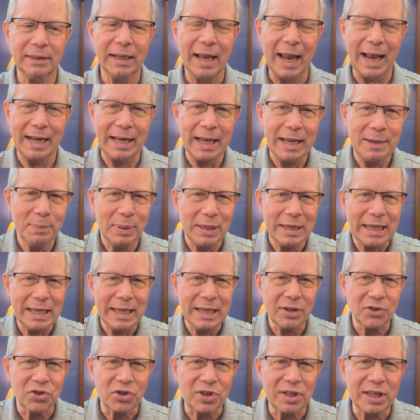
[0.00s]
and He
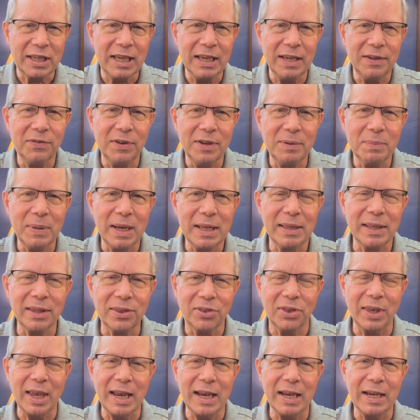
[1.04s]
begins giving me the
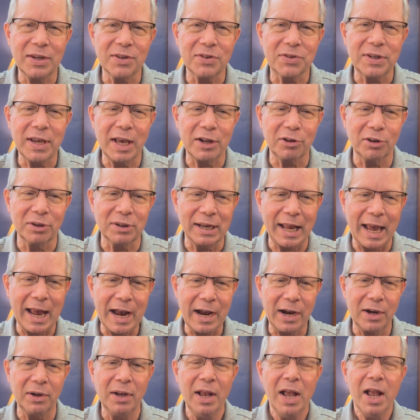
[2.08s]
things that are
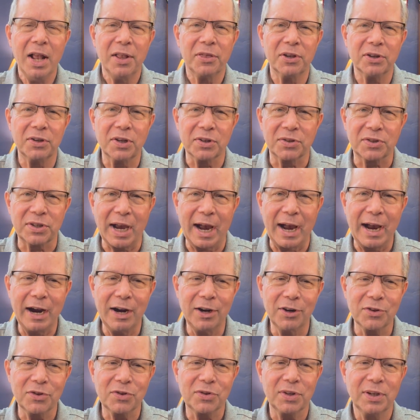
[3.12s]
now the
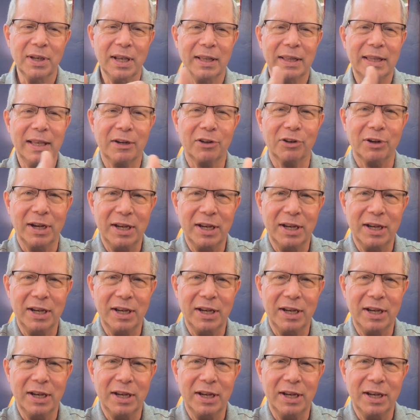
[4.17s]
desires that are